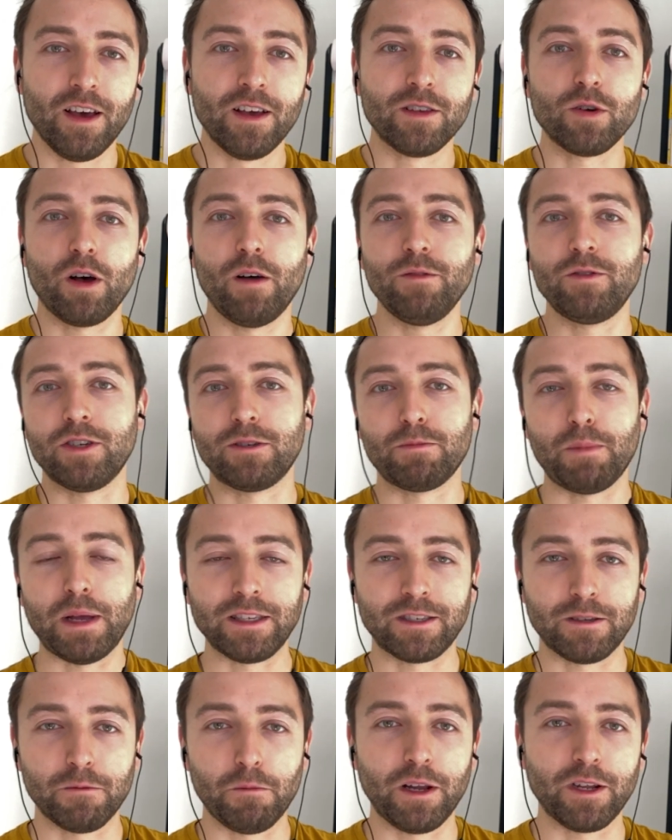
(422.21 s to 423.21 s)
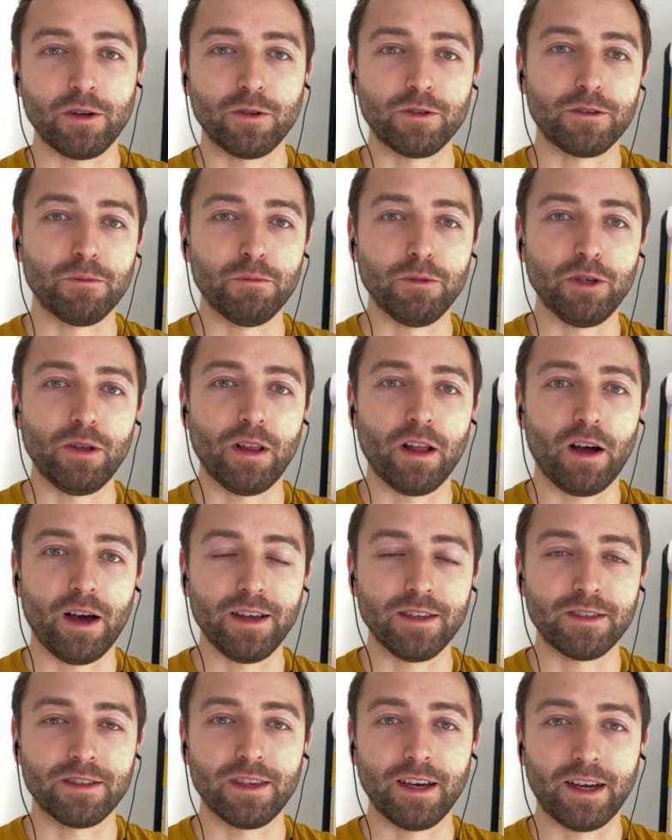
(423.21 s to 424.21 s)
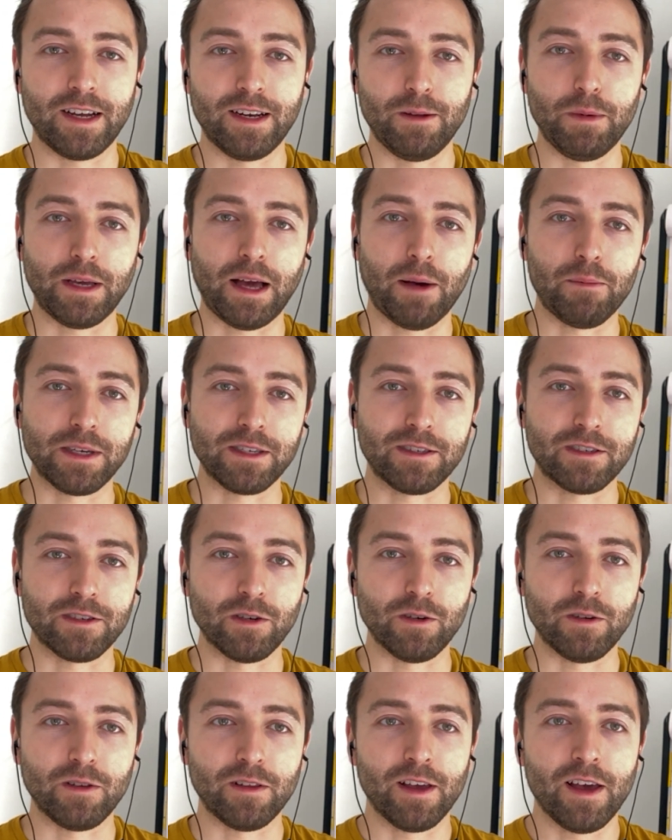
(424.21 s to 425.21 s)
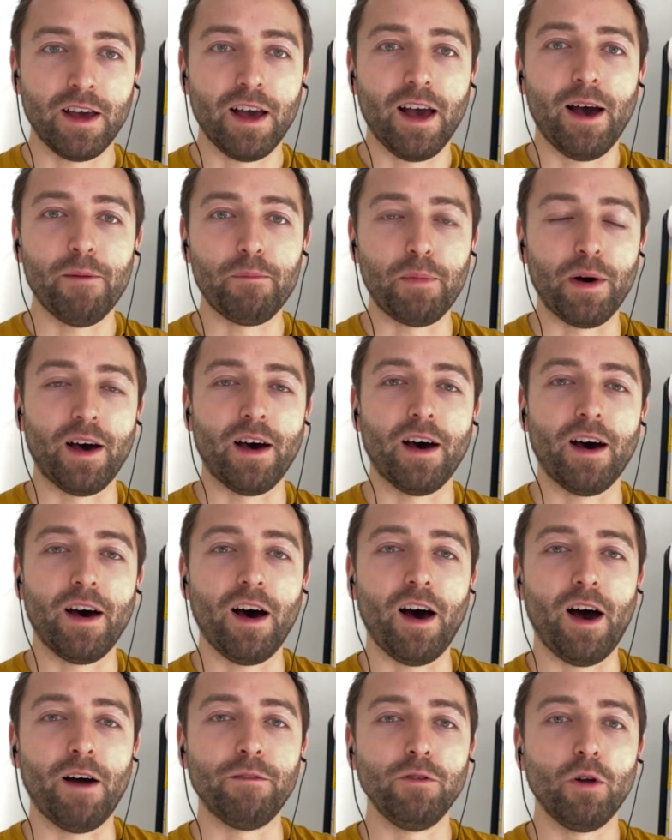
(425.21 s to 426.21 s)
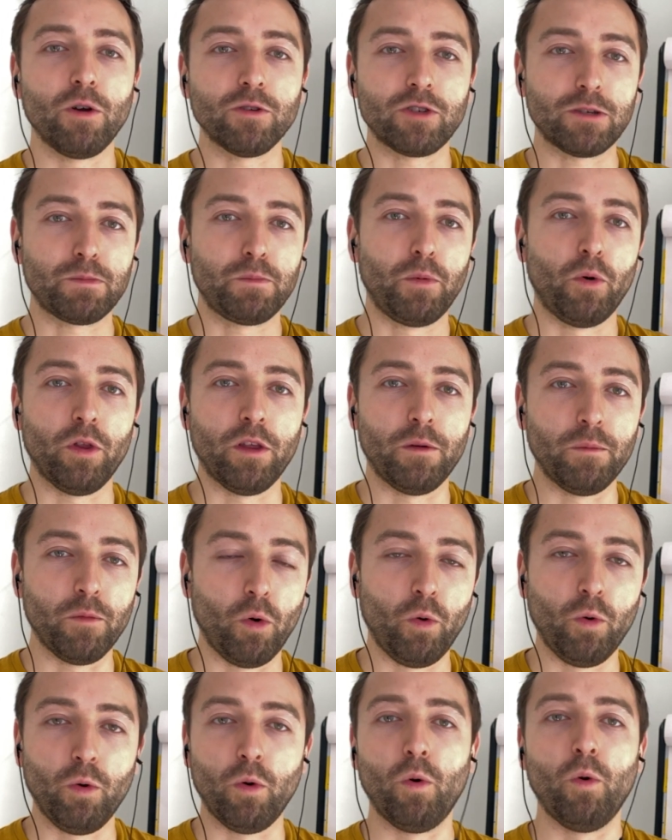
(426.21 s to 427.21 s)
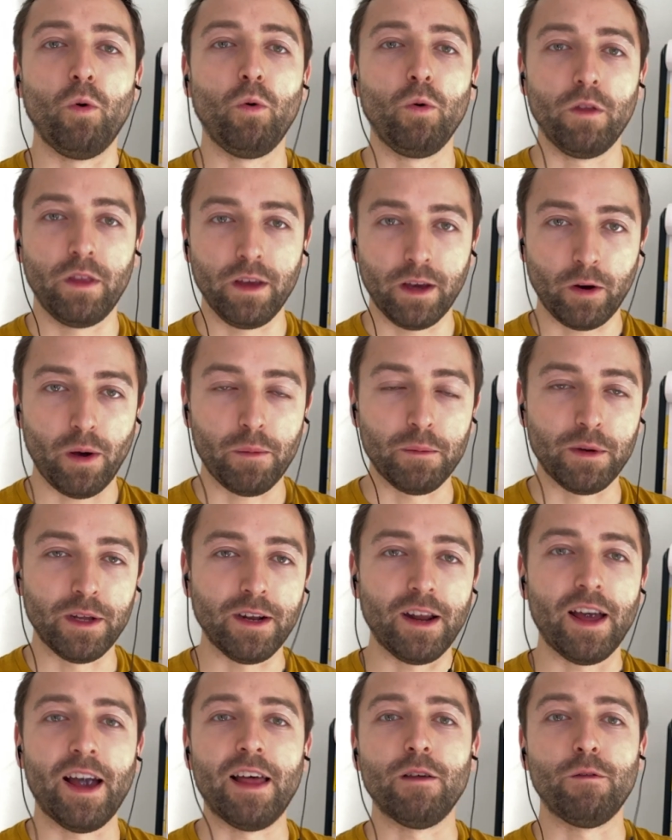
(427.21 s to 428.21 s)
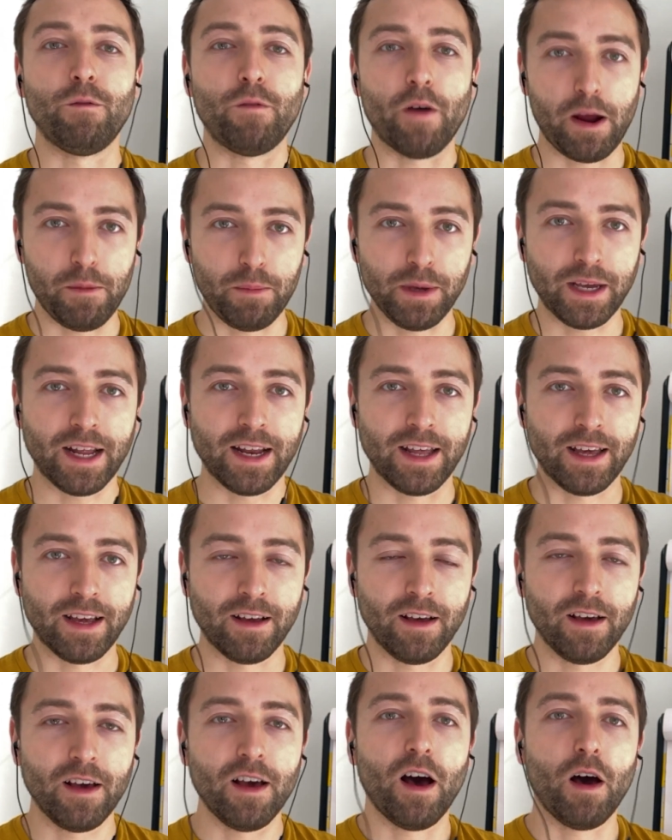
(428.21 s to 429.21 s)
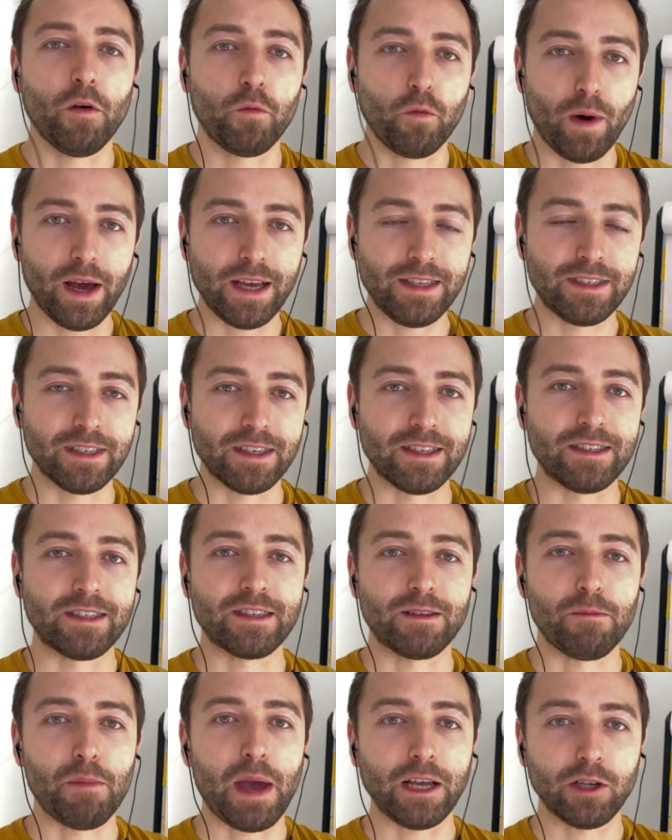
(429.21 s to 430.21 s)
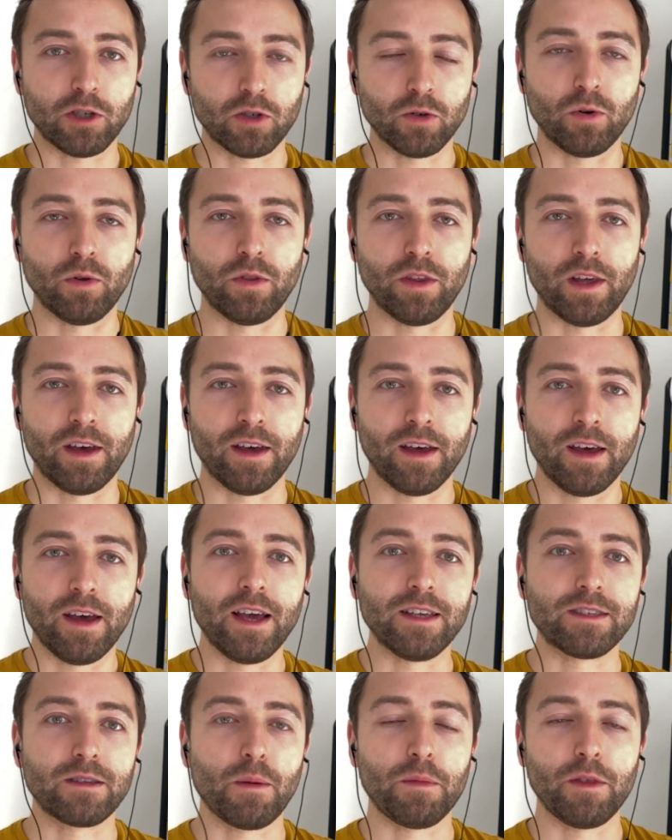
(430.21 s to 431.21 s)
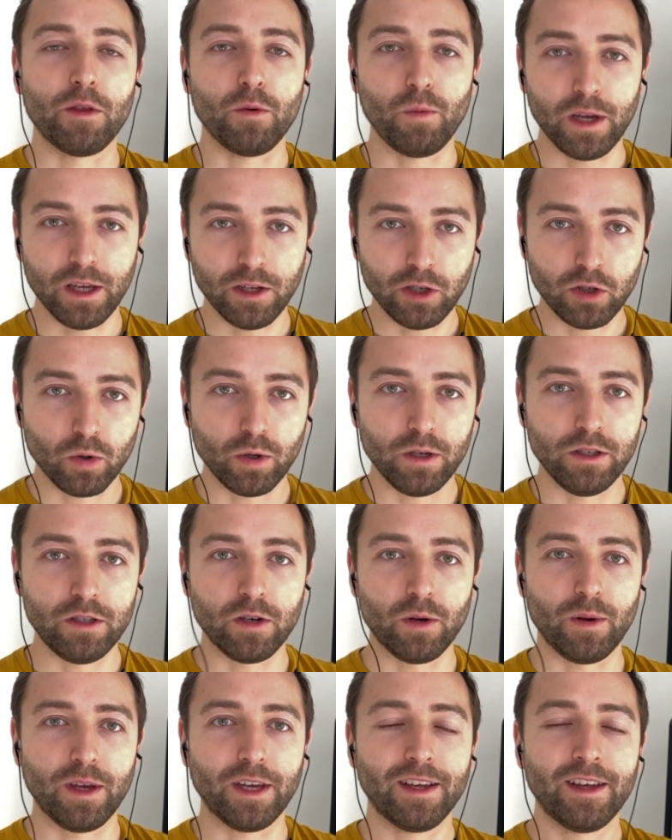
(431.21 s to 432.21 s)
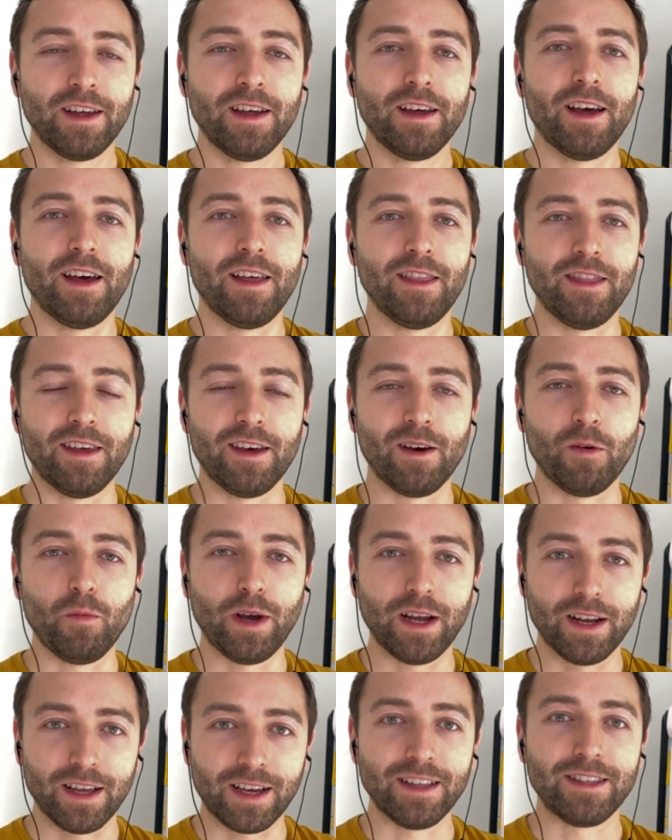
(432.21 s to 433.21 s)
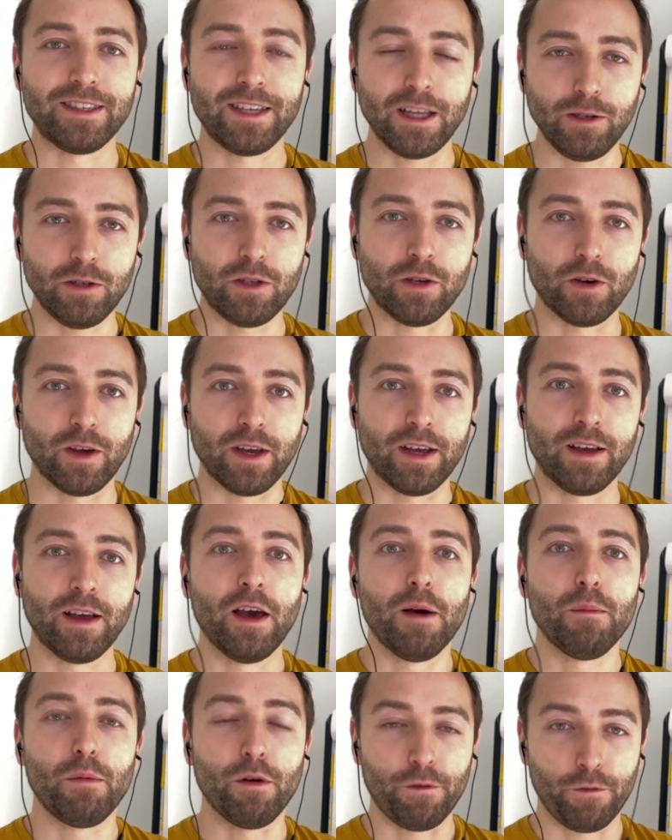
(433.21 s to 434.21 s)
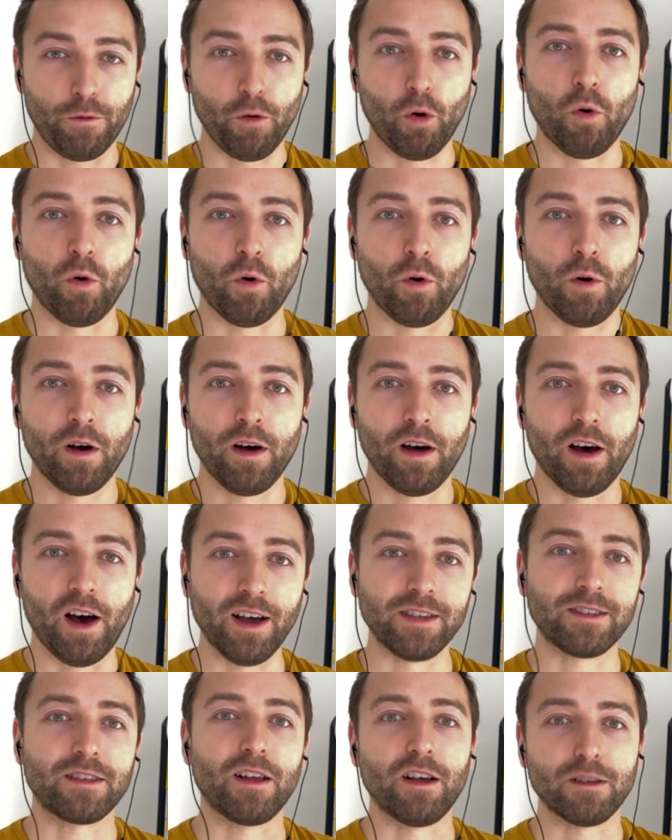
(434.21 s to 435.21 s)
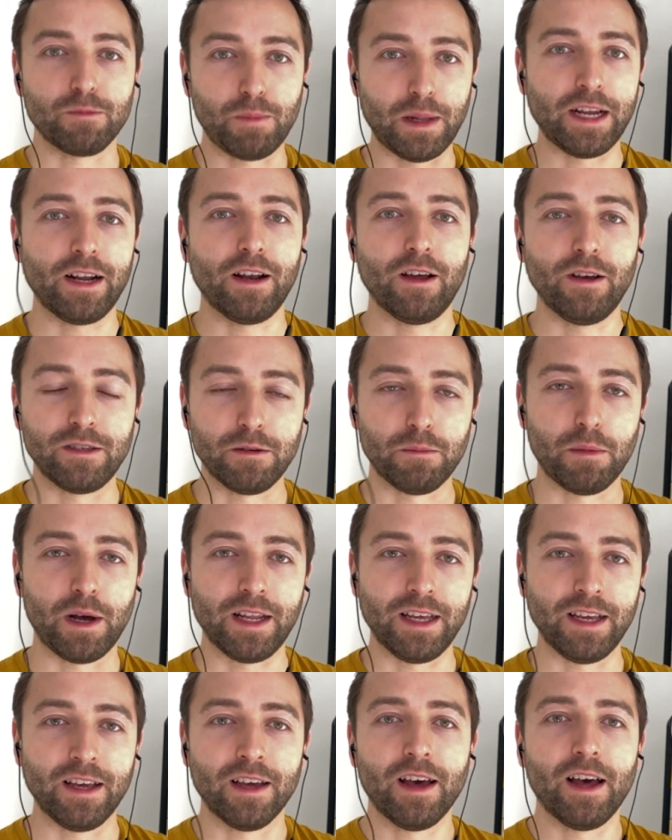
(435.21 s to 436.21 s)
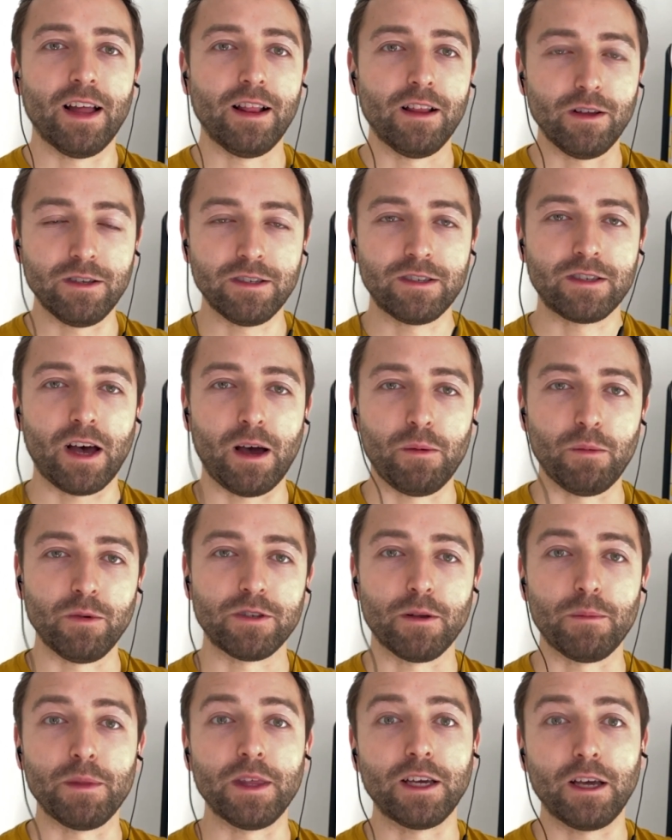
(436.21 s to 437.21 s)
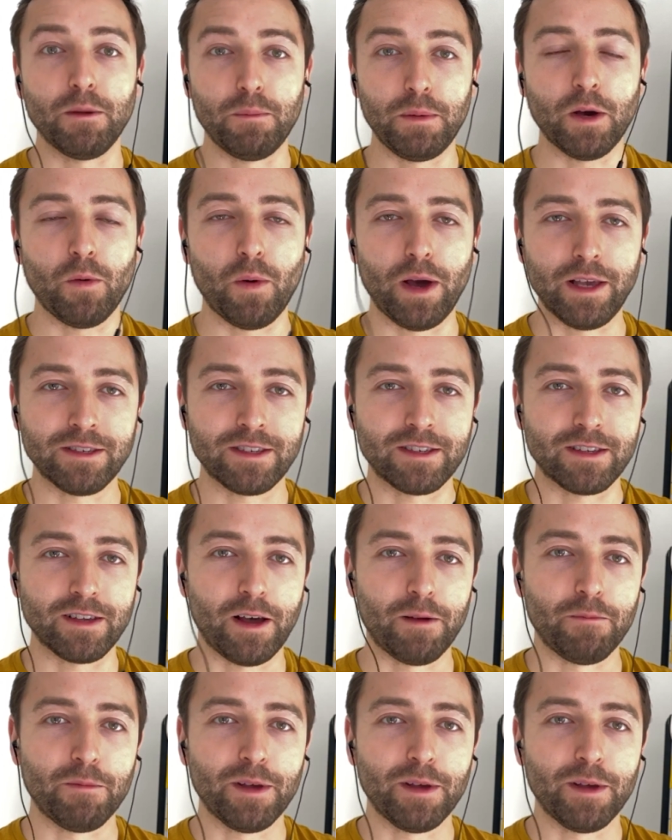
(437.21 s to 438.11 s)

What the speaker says: So I've just spent some money on some new lights that are going to be coming soon. But I've not just bought all of the equipment at the very beginning. I've waited to make sure that it's something that we enjoy doing and that we're going to continue doing before I start spending loads of money and loads of time on something that could be a waste of time.